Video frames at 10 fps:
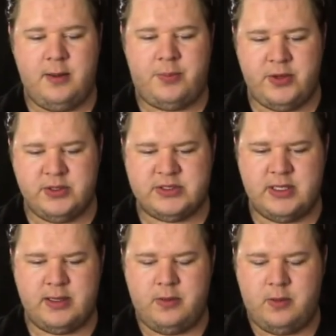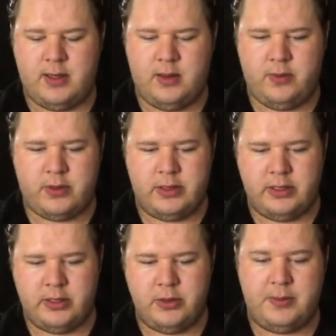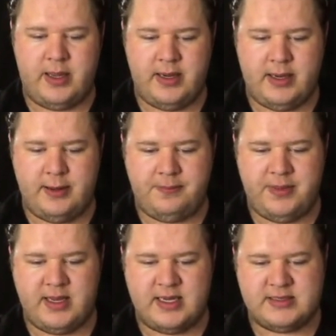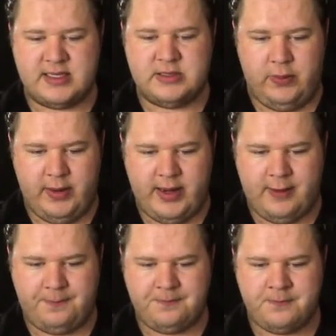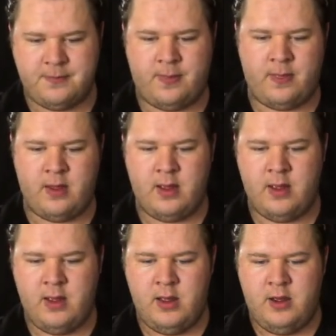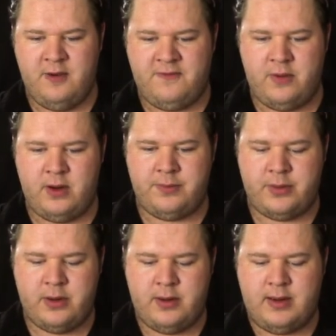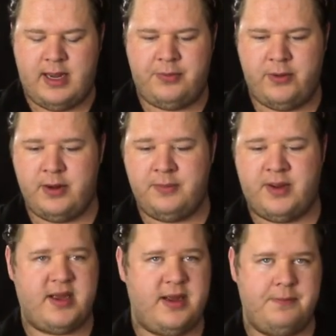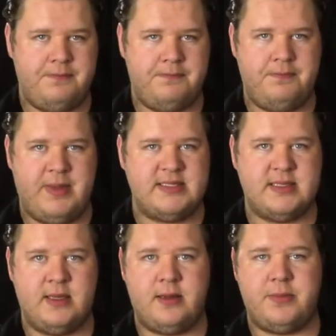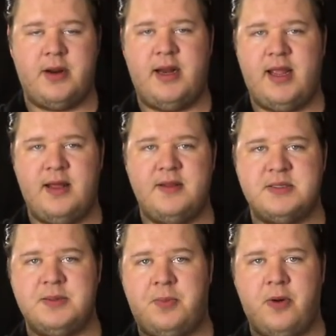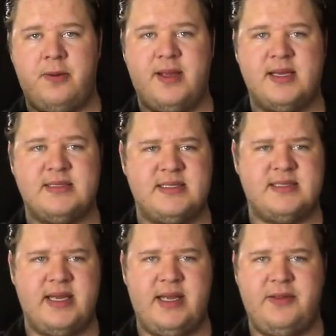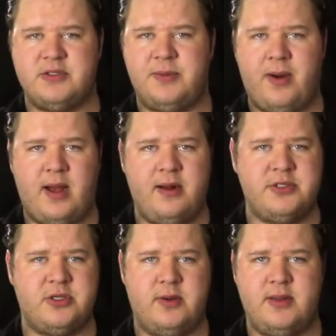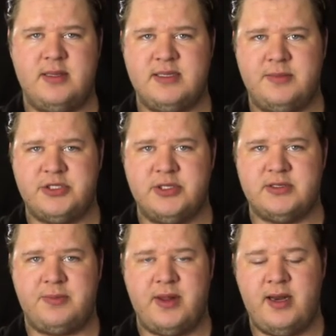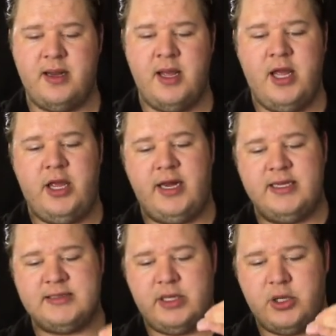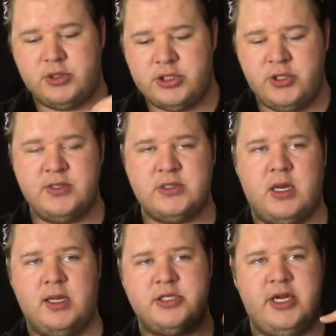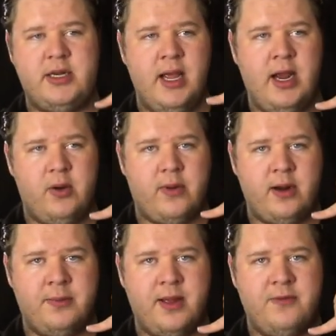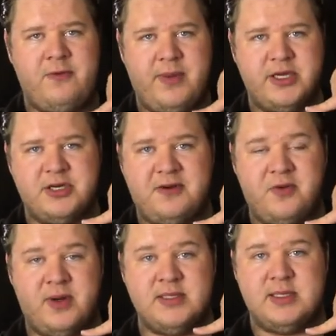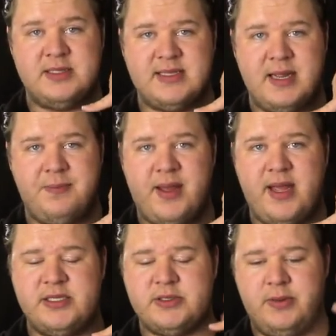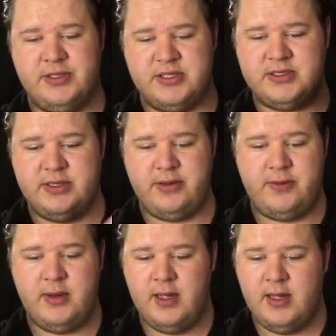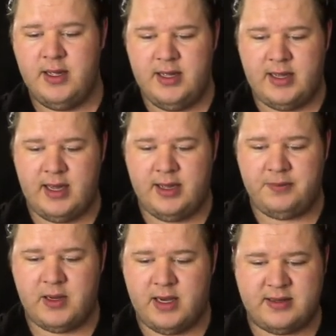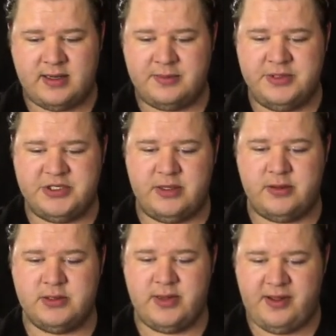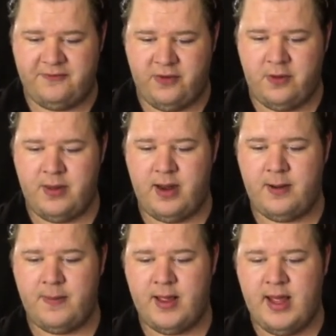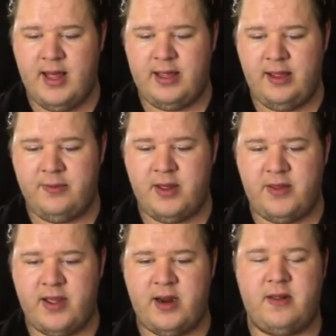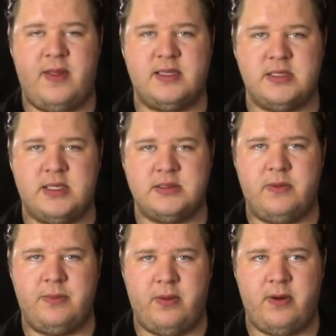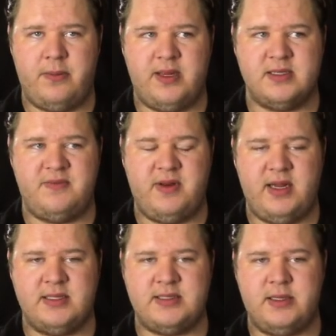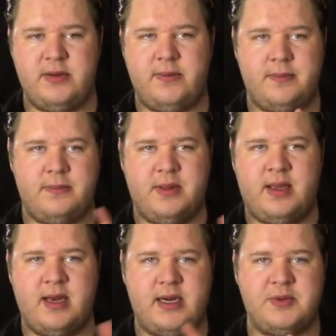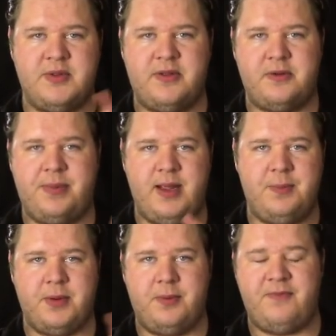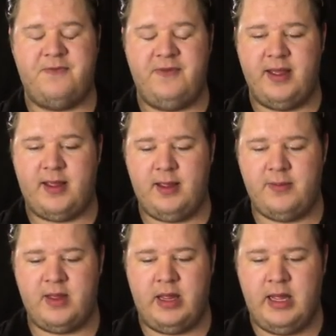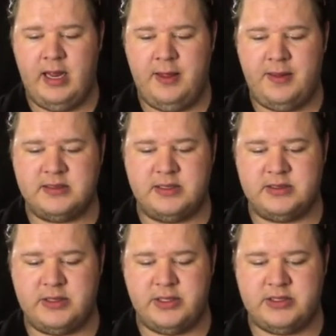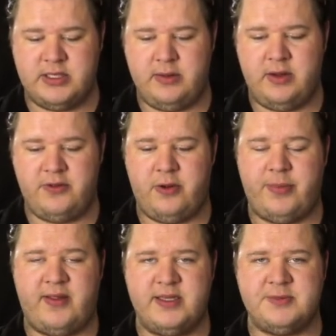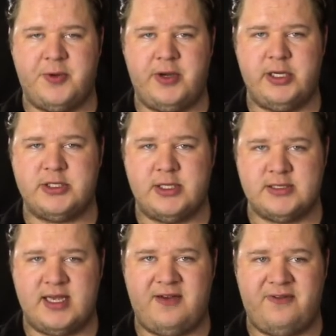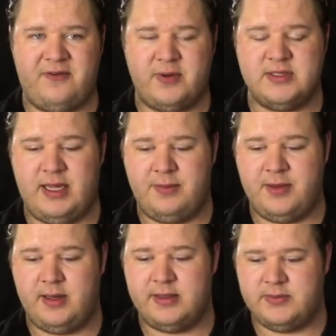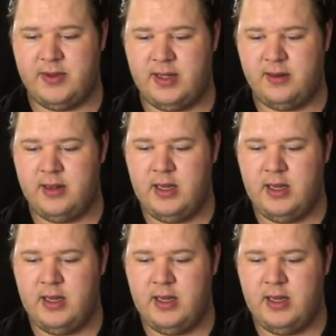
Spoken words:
Producer, well, we're going to include my name because that's who I am. Phone number, I put in my cell number. Again, this is important because let's say there's a problem, someone shows up late, you can easily go to this call sheet, ring them up to make sure everyone's on the same page, or just to contact them in general. So I have phone there, email there. That's also important because you need to connect with other people via email. That's also good too. Although by this point you should also have everyone's email as well.